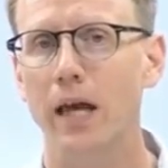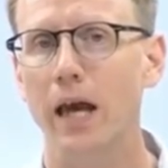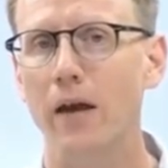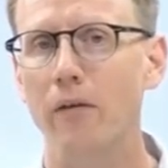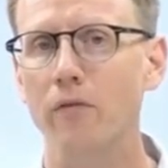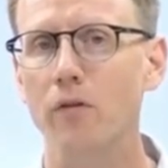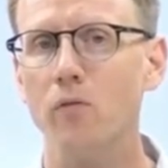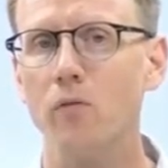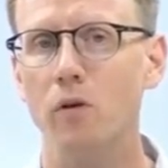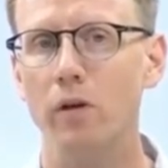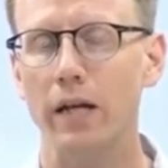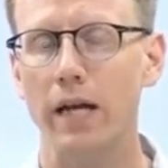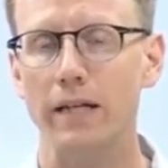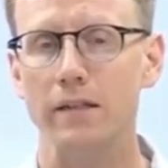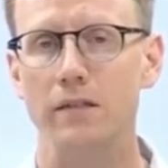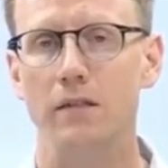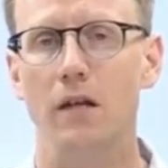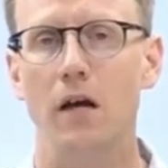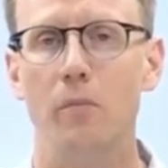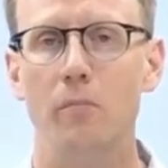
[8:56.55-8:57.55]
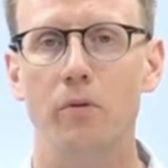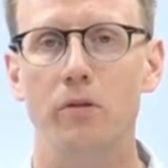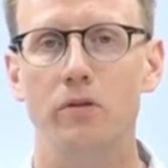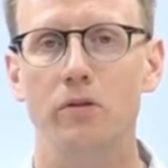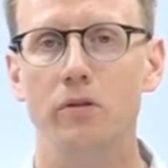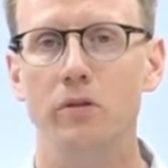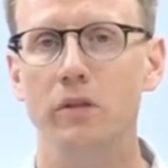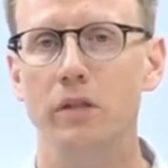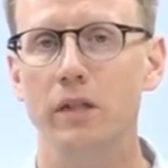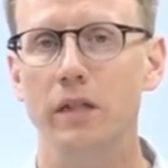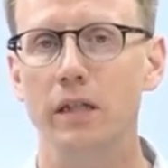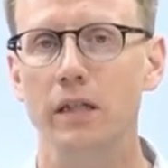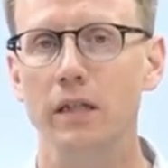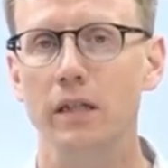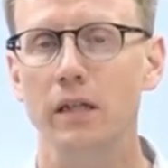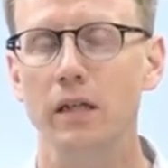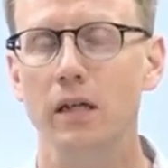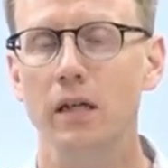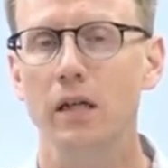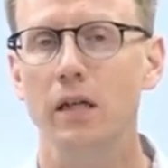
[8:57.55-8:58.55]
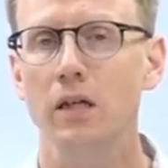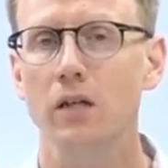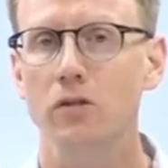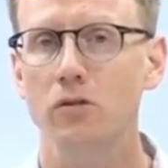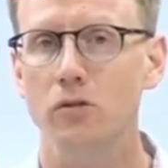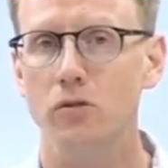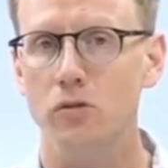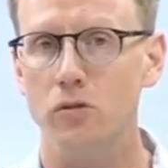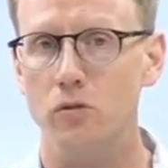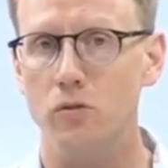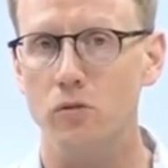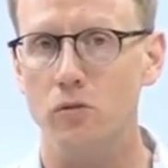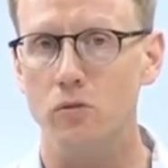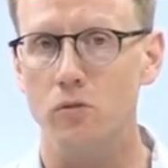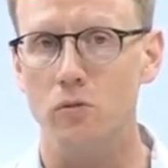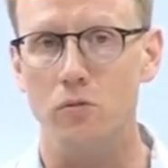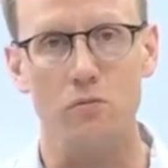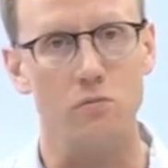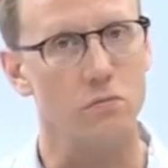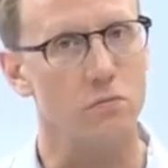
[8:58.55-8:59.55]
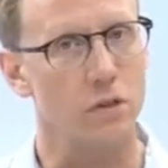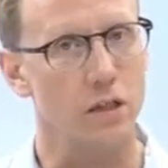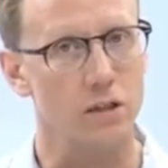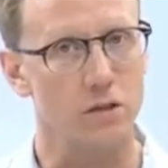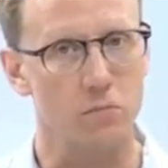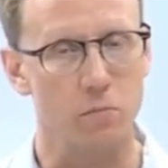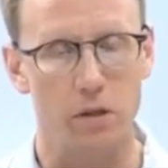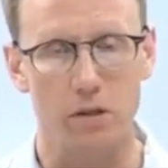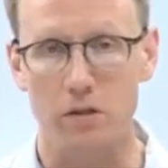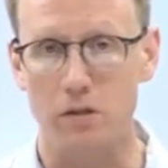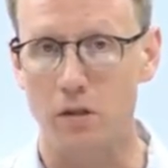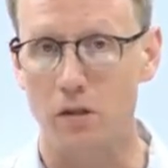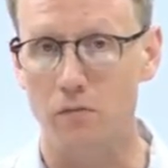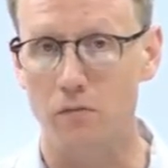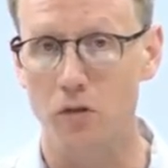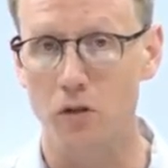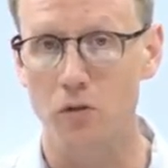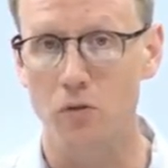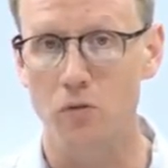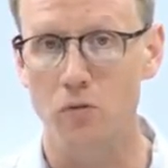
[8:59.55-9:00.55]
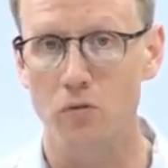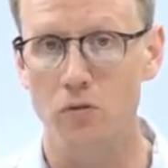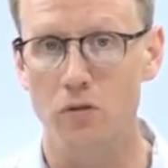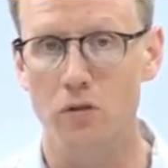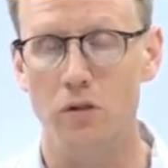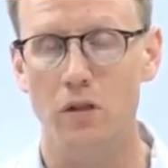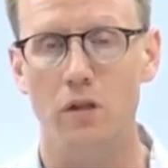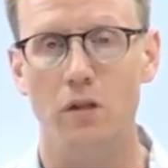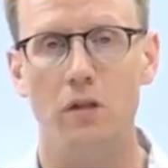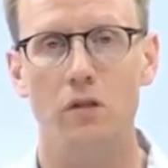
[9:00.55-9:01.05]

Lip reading: Everyone has an opportunity to express their views.